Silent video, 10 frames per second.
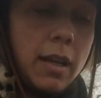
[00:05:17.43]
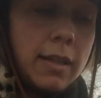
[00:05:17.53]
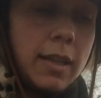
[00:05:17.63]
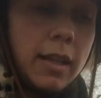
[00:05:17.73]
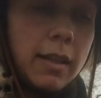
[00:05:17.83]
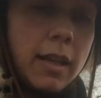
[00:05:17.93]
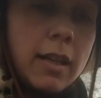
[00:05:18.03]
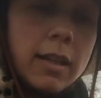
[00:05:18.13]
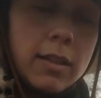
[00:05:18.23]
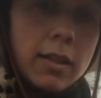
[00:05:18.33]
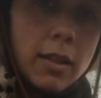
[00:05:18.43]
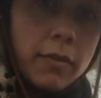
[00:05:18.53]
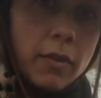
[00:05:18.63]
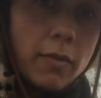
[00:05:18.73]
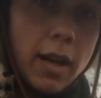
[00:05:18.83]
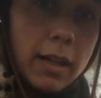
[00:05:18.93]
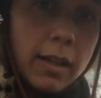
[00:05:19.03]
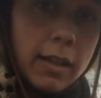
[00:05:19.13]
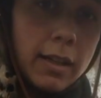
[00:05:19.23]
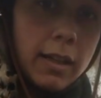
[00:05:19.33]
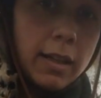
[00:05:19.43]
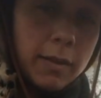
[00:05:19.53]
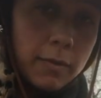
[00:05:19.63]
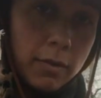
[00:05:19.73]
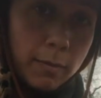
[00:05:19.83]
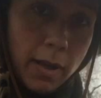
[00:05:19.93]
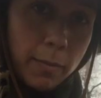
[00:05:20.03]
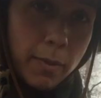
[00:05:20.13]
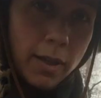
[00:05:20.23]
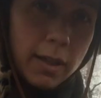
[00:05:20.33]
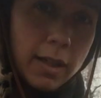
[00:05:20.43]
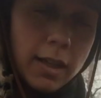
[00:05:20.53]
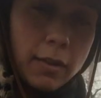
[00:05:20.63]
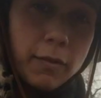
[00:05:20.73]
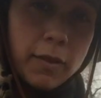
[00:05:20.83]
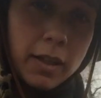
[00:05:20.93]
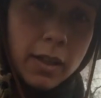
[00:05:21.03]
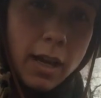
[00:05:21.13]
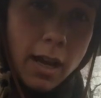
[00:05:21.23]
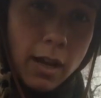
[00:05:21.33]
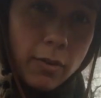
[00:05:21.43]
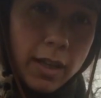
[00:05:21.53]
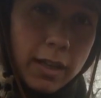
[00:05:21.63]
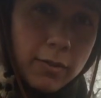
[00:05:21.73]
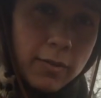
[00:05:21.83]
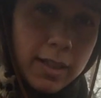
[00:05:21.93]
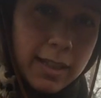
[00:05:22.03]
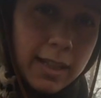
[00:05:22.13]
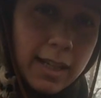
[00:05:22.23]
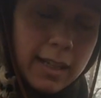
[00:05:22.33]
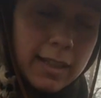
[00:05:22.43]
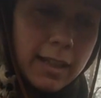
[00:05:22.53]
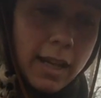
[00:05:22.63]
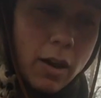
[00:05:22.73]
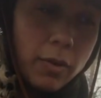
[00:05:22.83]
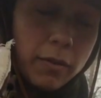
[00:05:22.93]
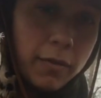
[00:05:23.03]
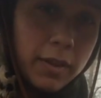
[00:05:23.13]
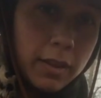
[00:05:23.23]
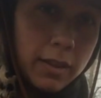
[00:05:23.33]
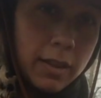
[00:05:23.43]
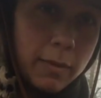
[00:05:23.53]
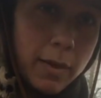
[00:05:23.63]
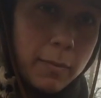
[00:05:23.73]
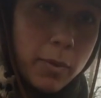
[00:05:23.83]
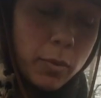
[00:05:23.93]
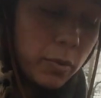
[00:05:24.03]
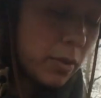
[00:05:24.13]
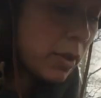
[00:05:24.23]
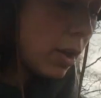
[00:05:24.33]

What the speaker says: take the energy of the rattle into my body, and I feel how that resonates and how that feels in my bones.